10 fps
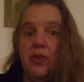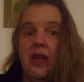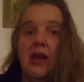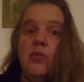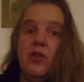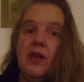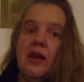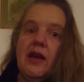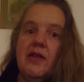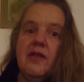within
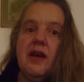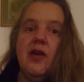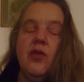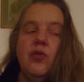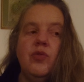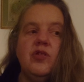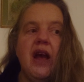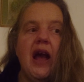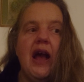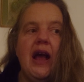ourselves
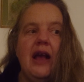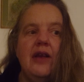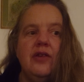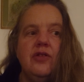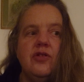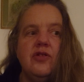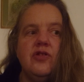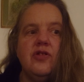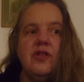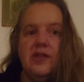and
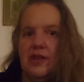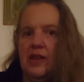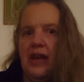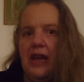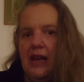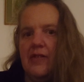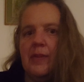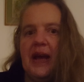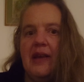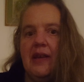then
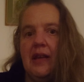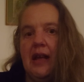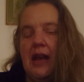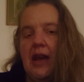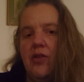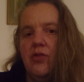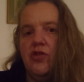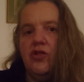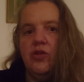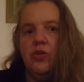expanding that out
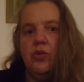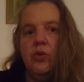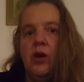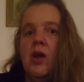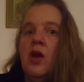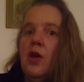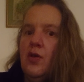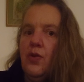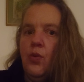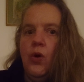to
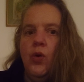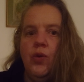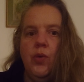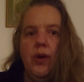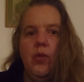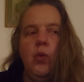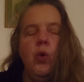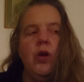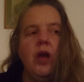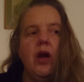the world that we're
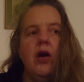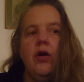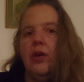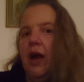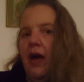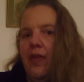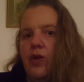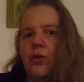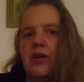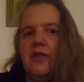walking on, other
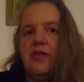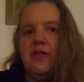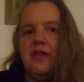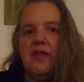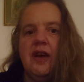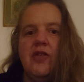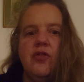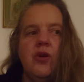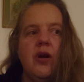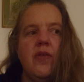creatures,
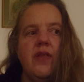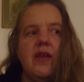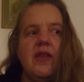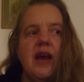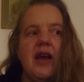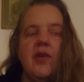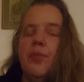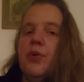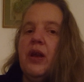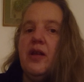etc., that can
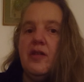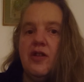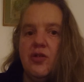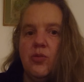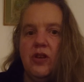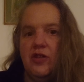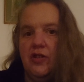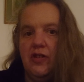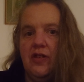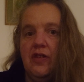bring such a
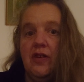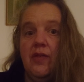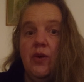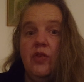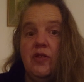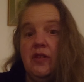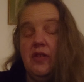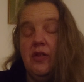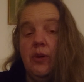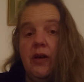richness and diversity
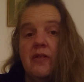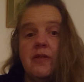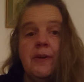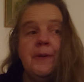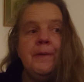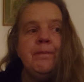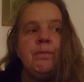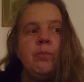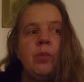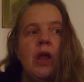to us.
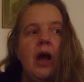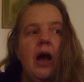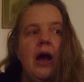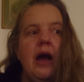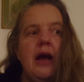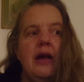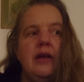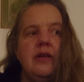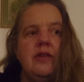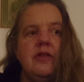
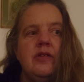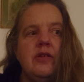And